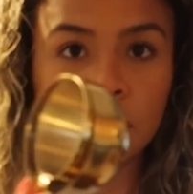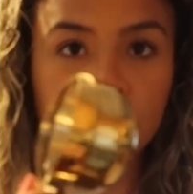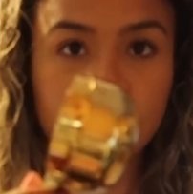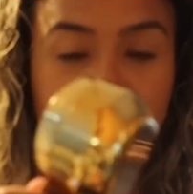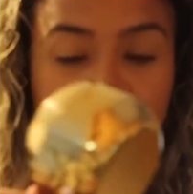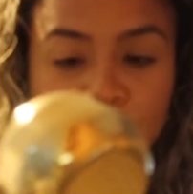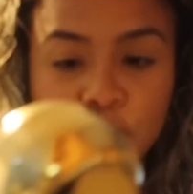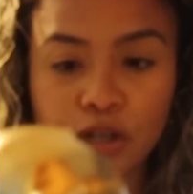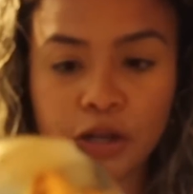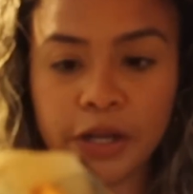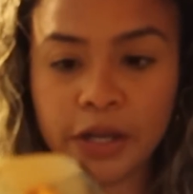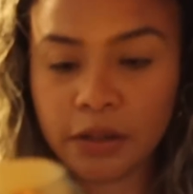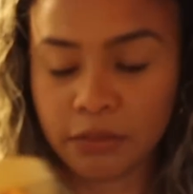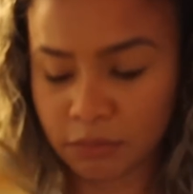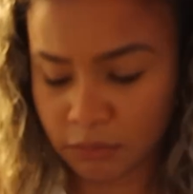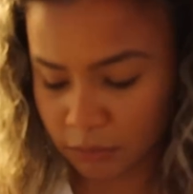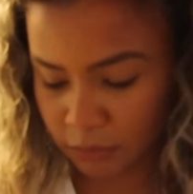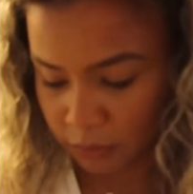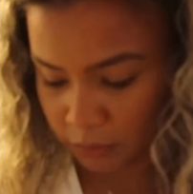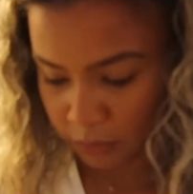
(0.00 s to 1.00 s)

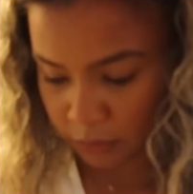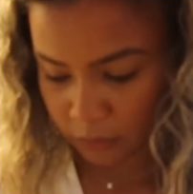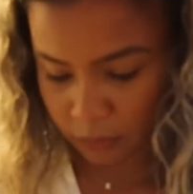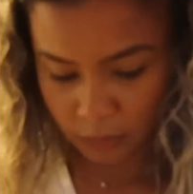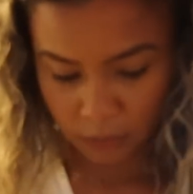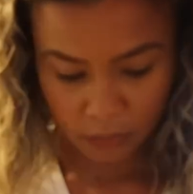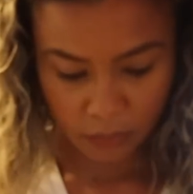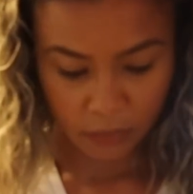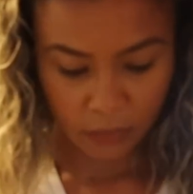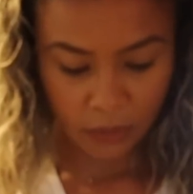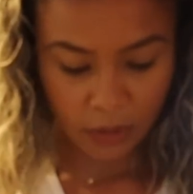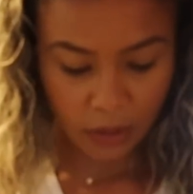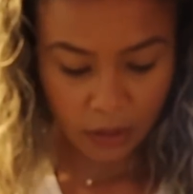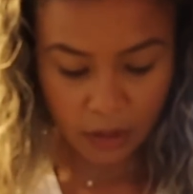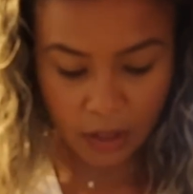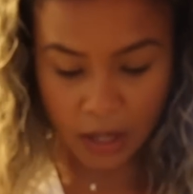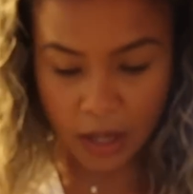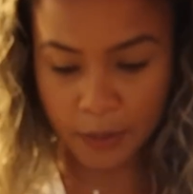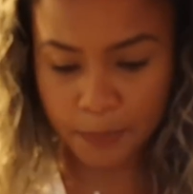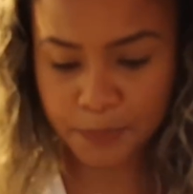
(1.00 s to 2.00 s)
measuring
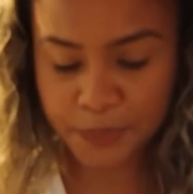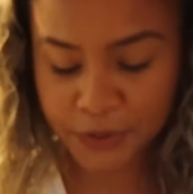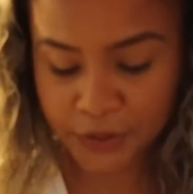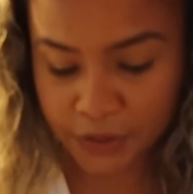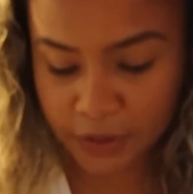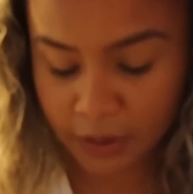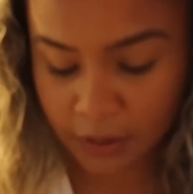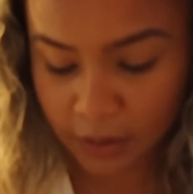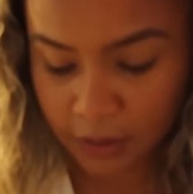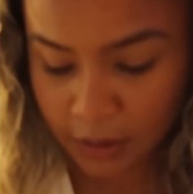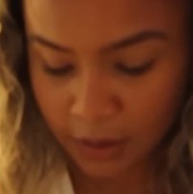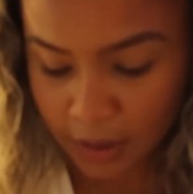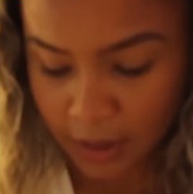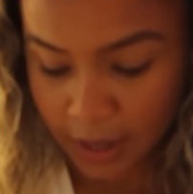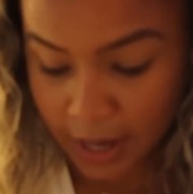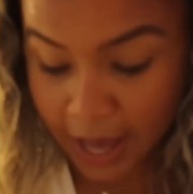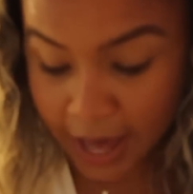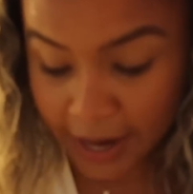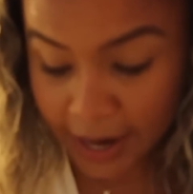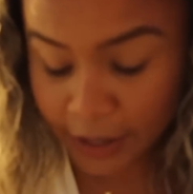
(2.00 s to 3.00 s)
cups.
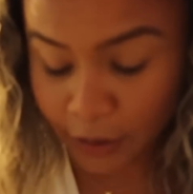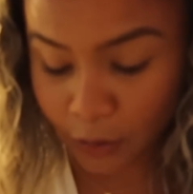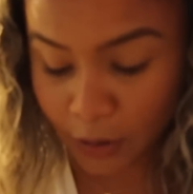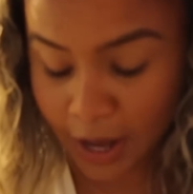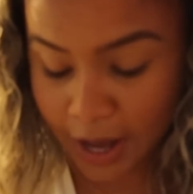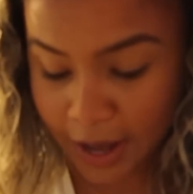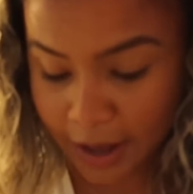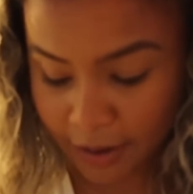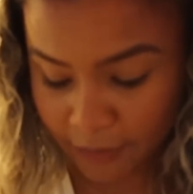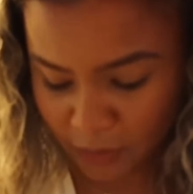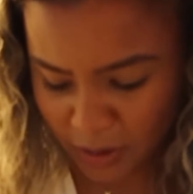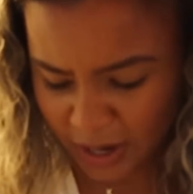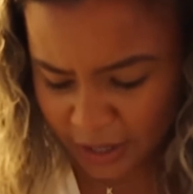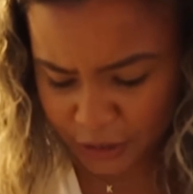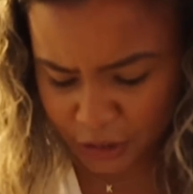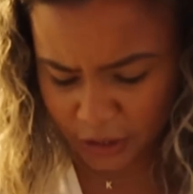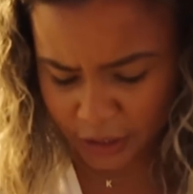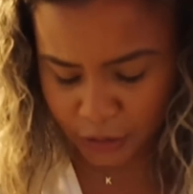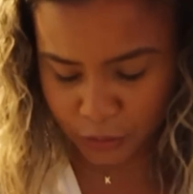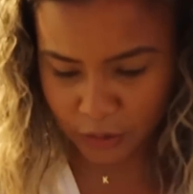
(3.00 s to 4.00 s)
And I don't have,
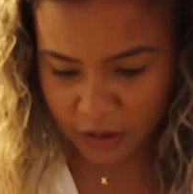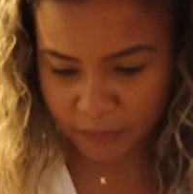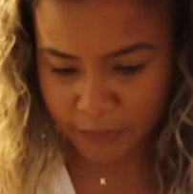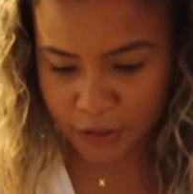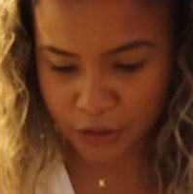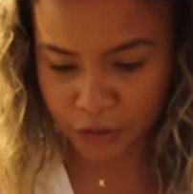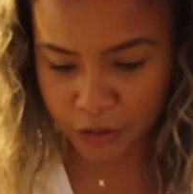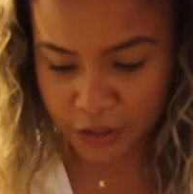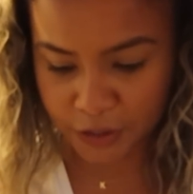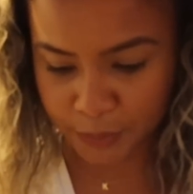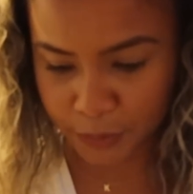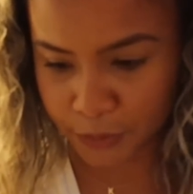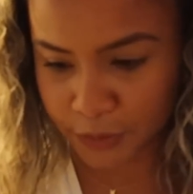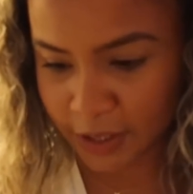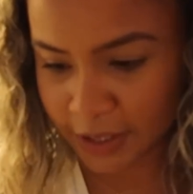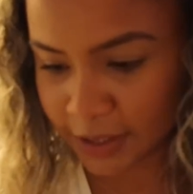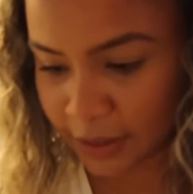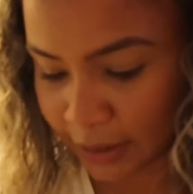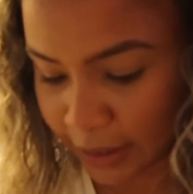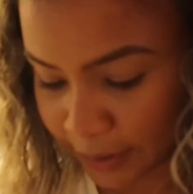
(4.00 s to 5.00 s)
actually I do have measuring spoons,
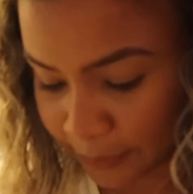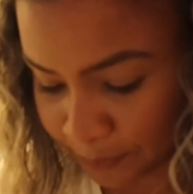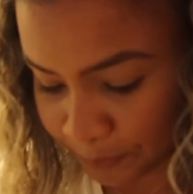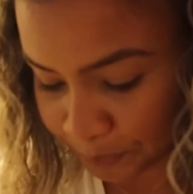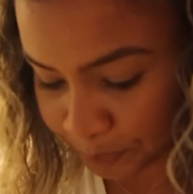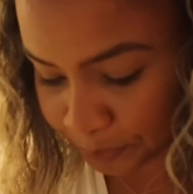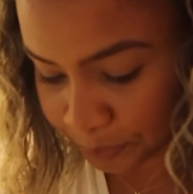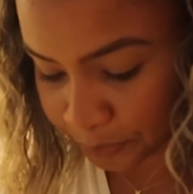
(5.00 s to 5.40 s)
that's a lie.